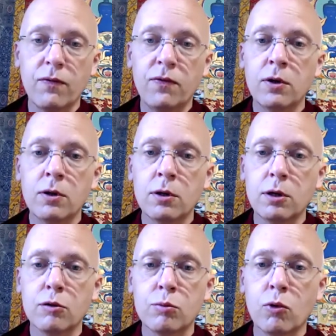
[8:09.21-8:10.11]
Feeling
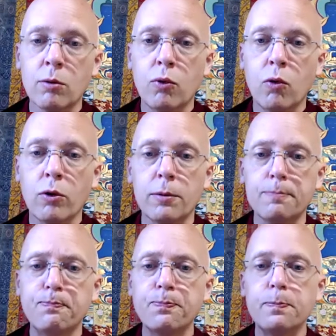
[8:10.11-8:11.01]
is more important
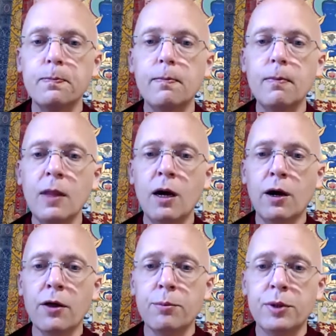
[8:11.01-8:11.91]

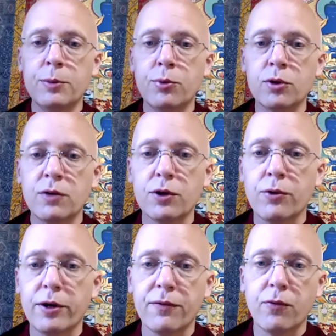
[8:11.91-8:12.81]
uh, than people give it
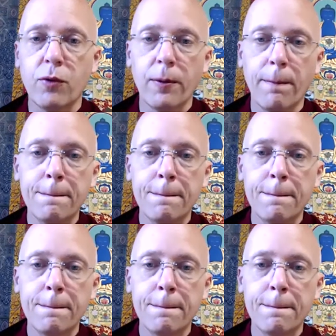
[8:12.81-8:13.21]
credit for